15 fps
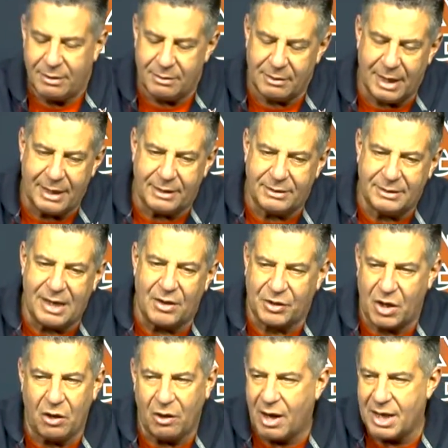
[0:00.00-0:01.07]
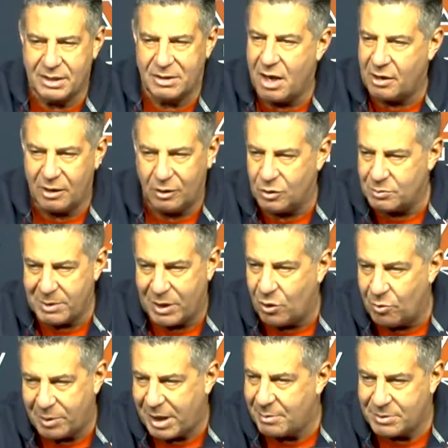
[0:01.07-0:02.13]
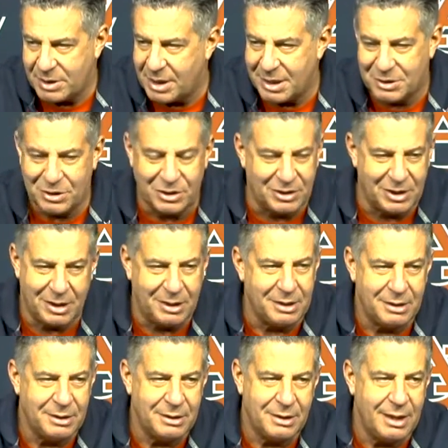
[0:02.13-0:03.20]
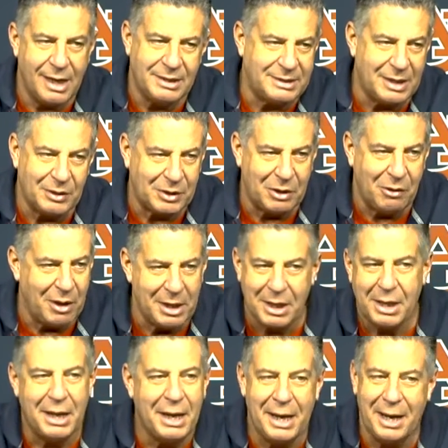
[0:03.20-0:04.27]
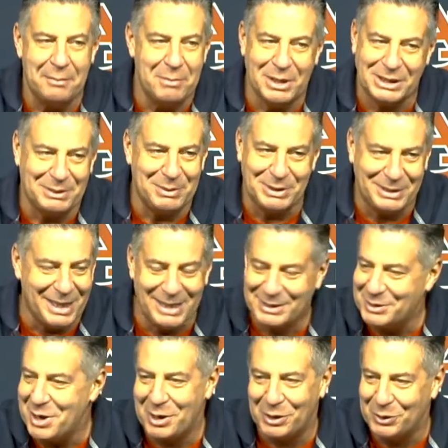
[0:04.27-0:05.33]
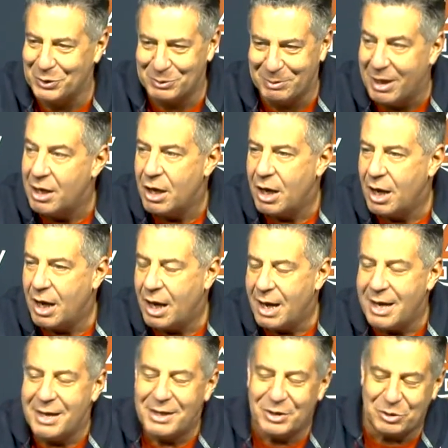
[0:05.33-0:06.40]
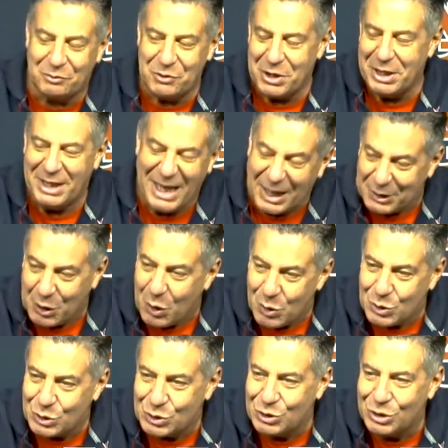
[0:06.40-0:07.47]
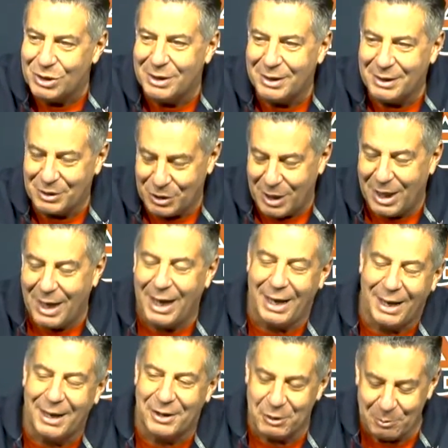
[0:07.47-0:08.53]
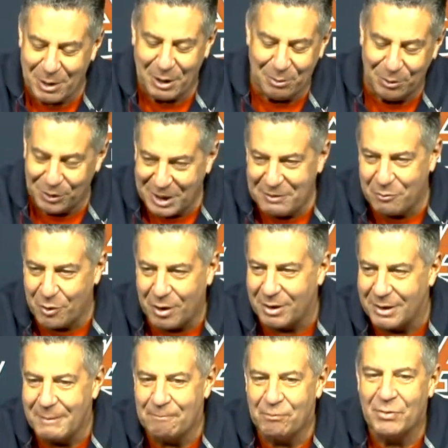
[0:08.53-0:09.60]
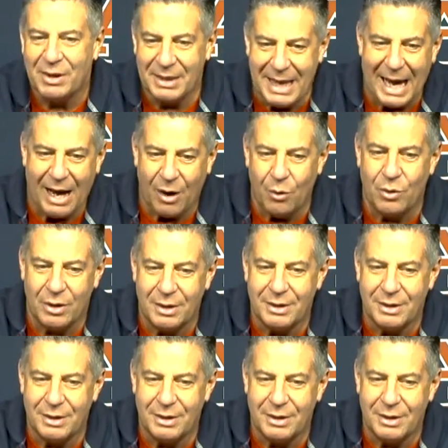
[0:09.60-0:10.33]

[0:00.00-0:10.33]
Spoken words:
Like South Carolina is not going to lose many home games in the SEC at South Carolina, and Mississippi State's not going to lose many. So if you can get those, yeah, you better believe we're now